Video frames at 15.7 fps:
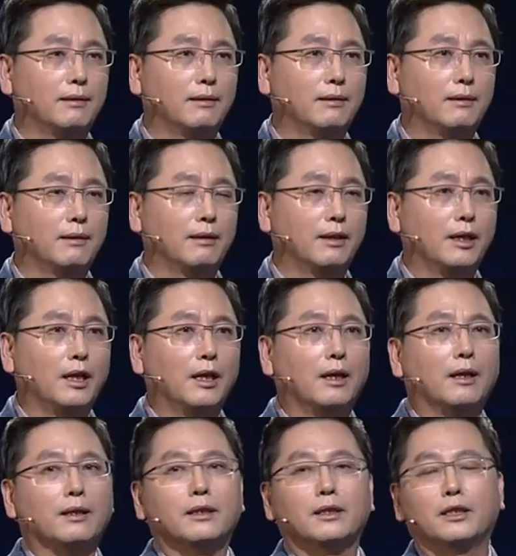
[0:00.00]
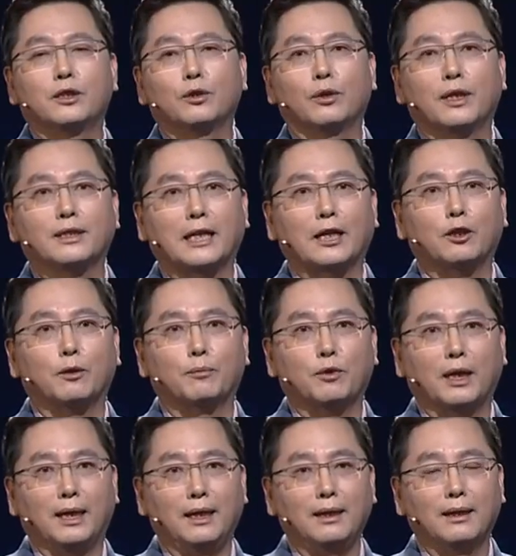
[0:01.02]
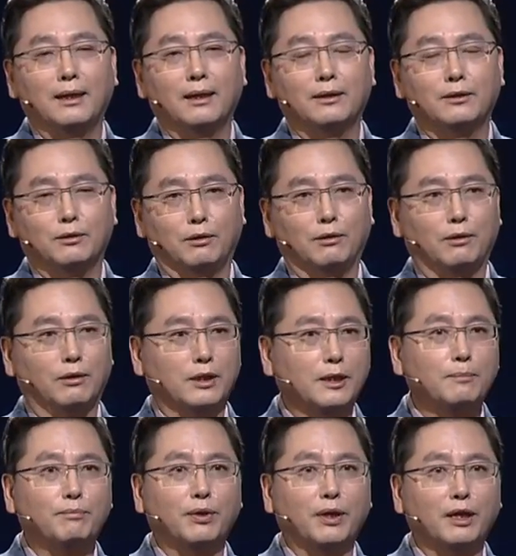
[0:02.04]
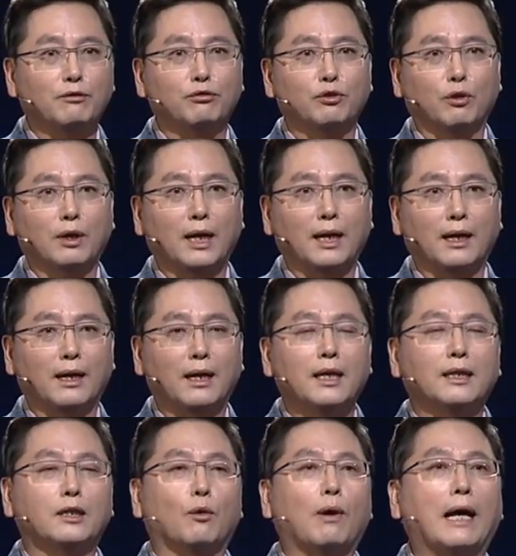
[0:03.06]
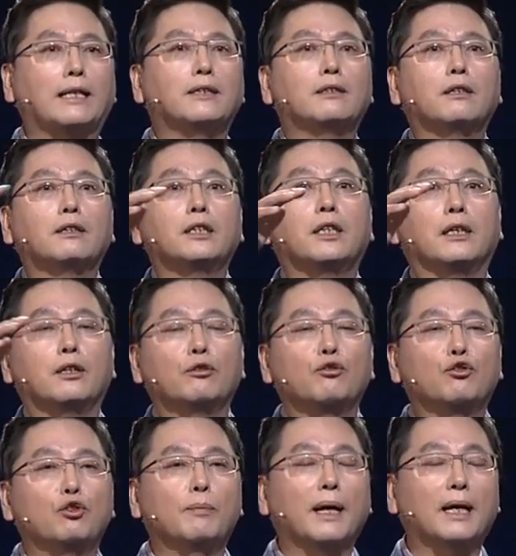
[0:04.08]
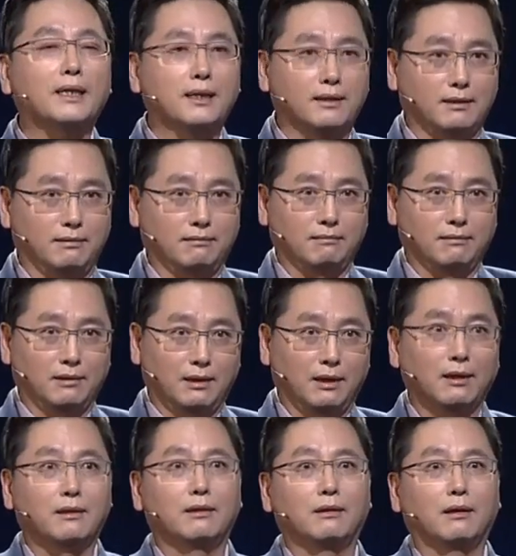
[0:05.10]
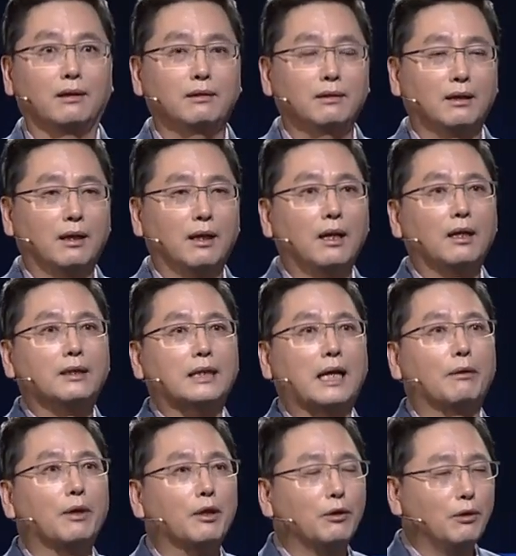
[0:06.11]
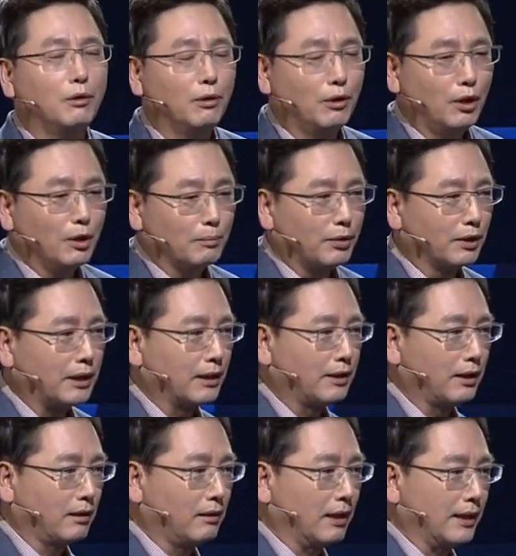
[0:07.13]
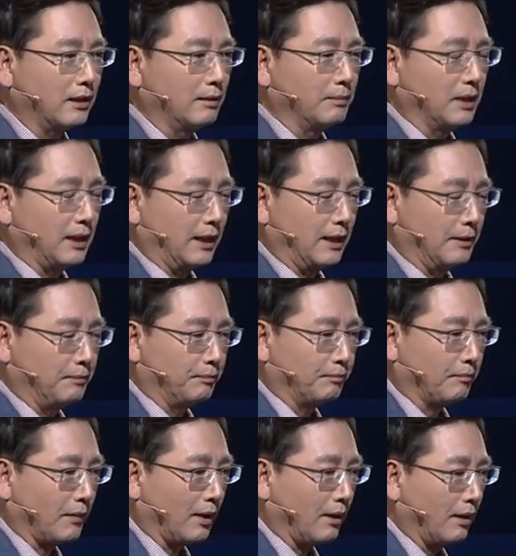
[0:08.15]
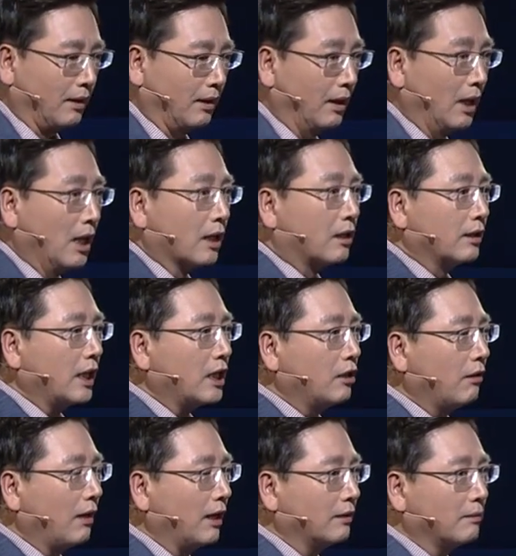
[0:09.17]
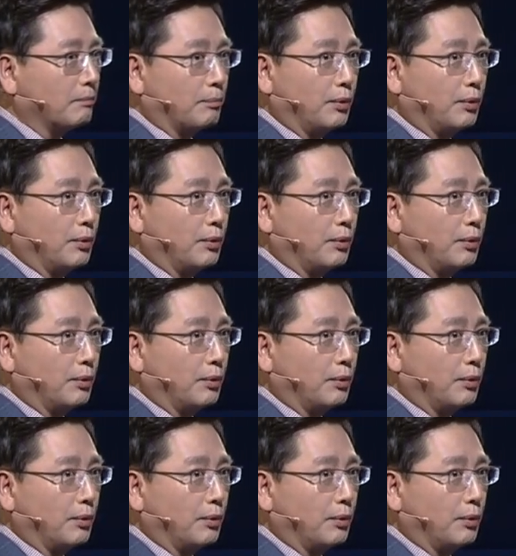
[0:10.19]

go through a remarkable revolutionary transformations. And the existing industry and infrastructure will change completely in the future.